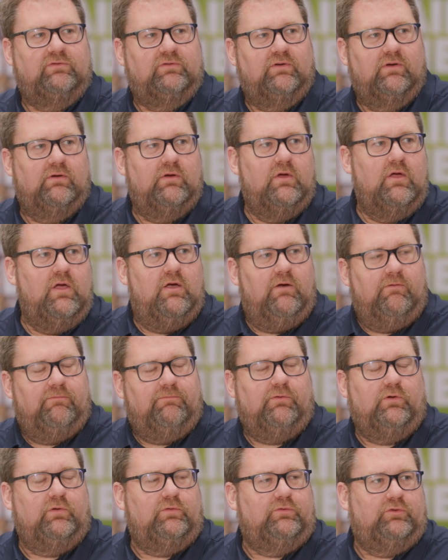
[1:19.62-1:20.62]
it's a
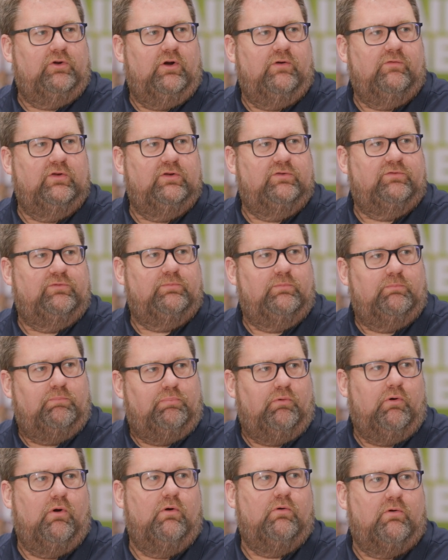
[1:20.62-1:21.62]
full service
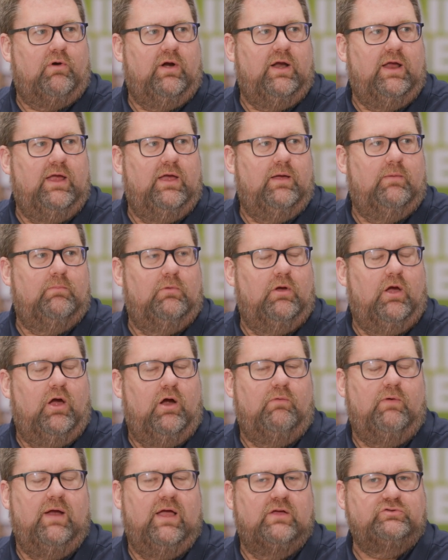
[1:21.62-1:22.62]
program
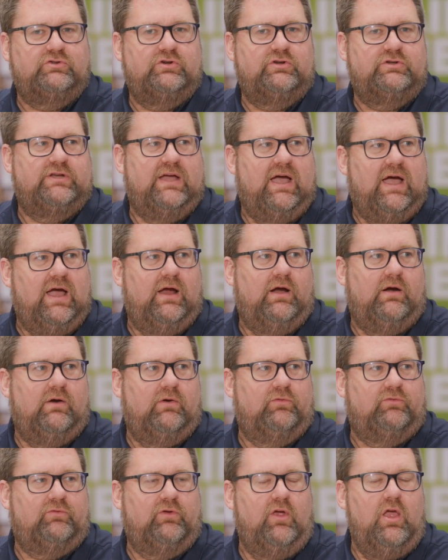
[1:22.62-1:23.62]
around your
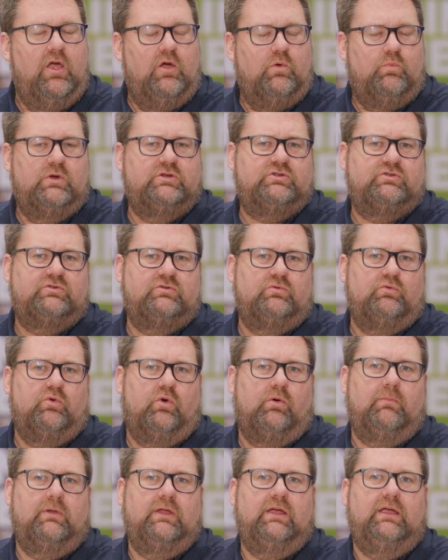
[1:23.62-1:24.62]
tires, which
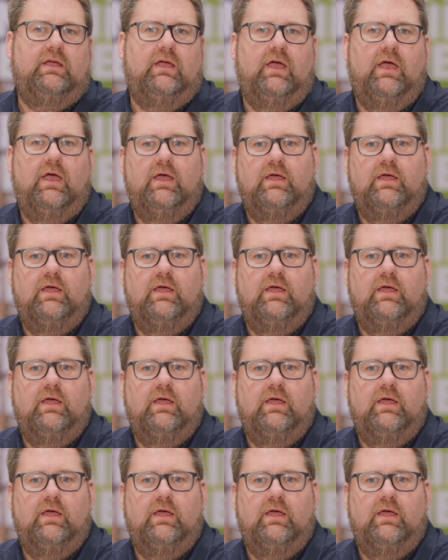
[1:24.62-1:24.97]
normally